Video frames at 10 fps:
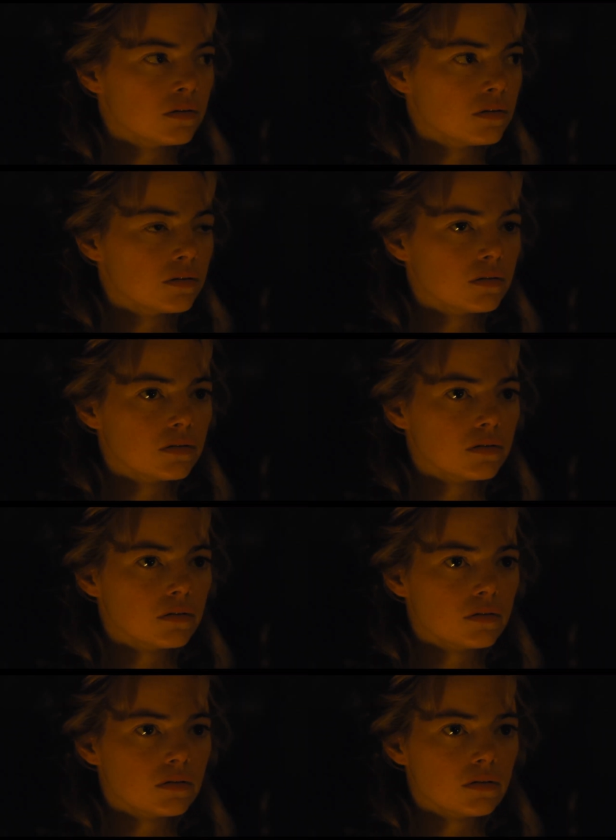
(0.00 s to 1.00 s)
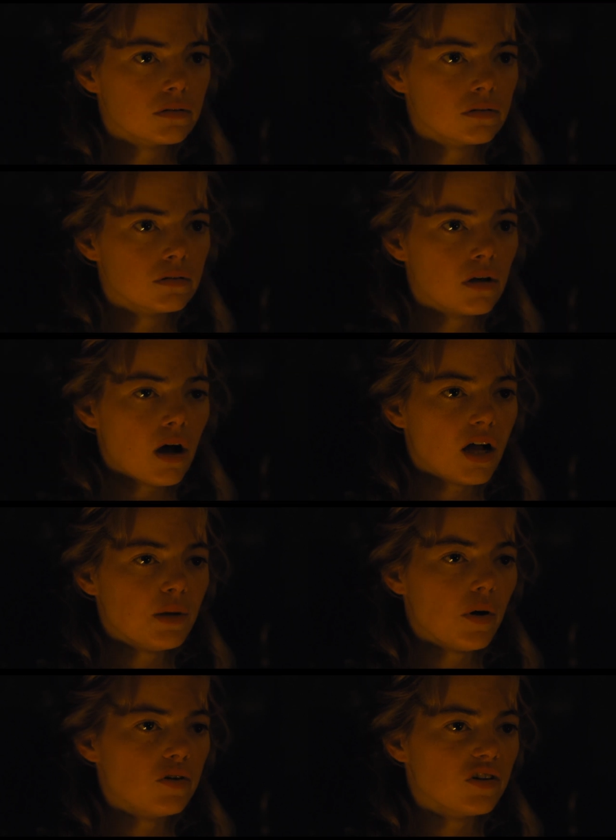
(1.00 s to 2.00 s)
and often unnecessary
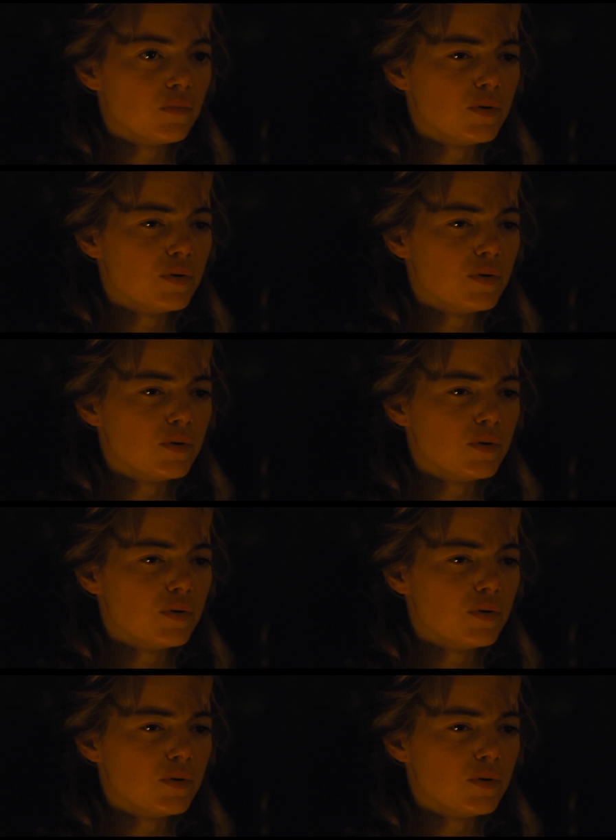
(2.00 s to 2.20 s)
close